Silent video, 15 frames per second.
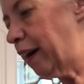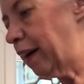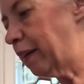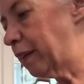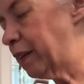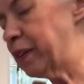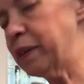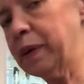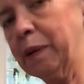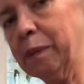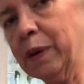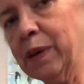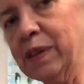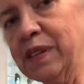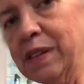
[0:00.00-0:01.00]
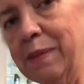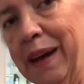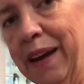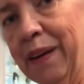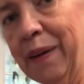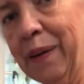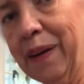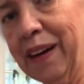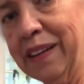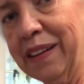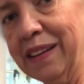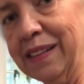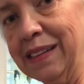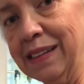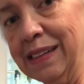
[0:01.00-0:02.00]
cucumber, tomato,
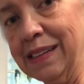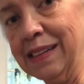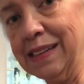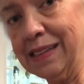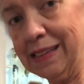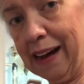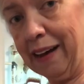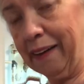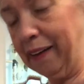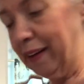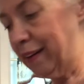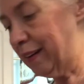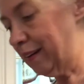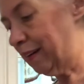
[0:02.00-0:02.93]
onion salad.